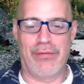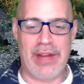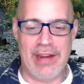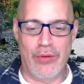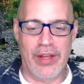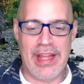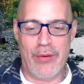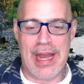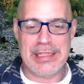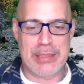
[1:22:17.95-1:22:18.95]
If everyone that
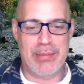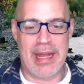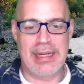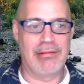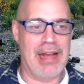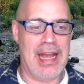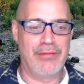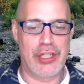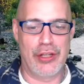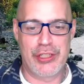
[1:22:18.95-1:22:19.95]
watches my
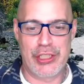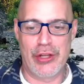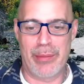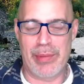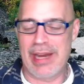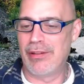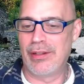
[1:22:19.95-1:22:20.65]
live show showed up